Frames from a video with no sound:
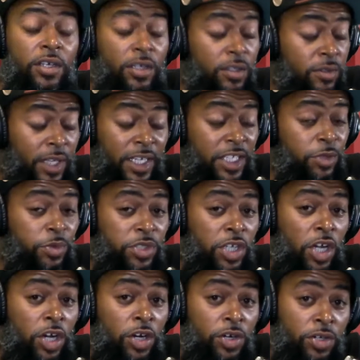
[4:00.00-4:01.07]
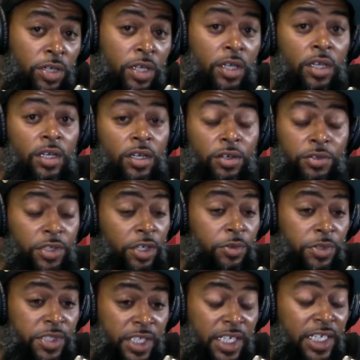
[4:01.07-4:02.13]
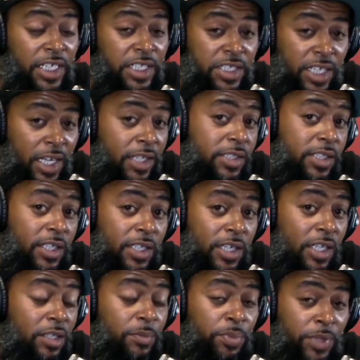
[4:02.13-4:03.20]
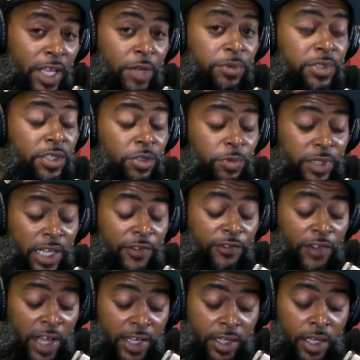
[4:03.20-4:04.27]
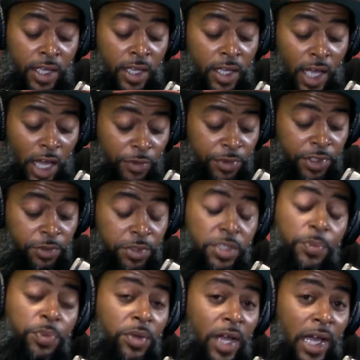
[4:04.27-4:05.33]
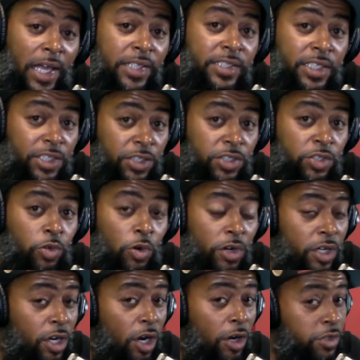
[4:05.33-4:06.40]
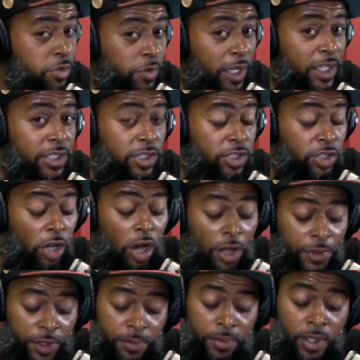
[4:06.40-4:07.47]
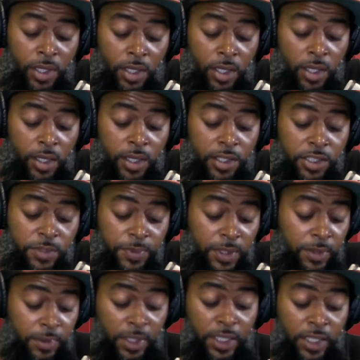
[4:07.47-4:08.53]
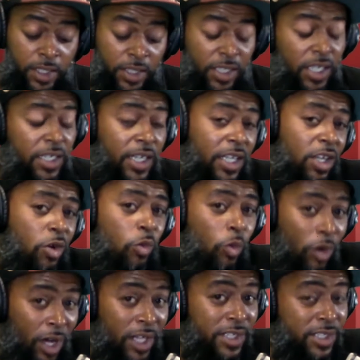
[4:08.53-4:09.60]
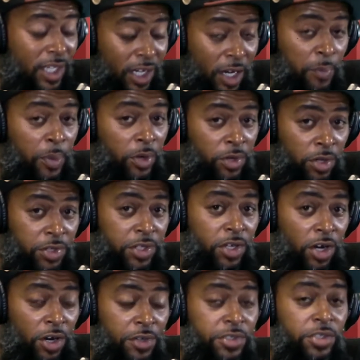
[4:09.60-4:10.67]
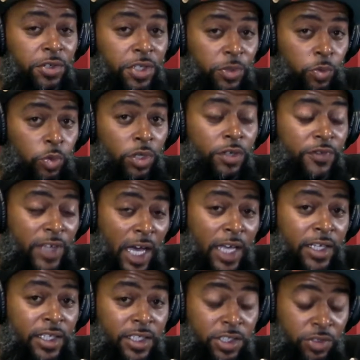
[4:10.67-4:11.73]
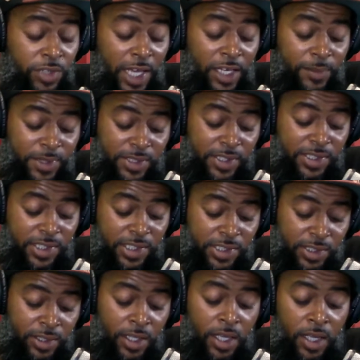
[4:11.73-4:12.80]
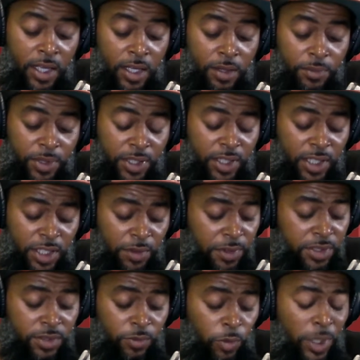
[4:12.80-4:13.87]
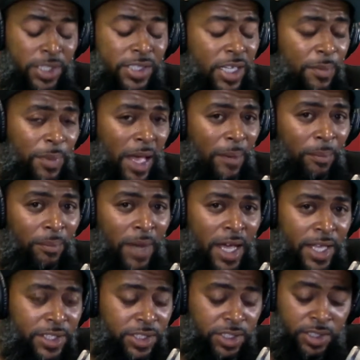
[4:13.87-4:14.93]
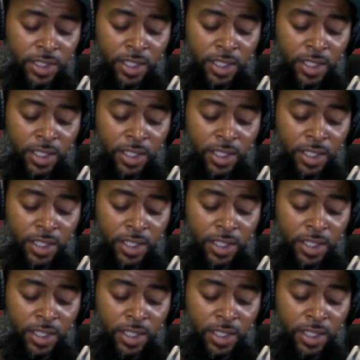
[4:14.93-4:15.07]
like he was hurt, or there was any chance that Caleb Plant was going to win that fight. I really was surprised at the scorecards when I saw them. I mean, Canelo was up on all the cards, so he would have gotten a unanimous decision, but he wasn't up by much.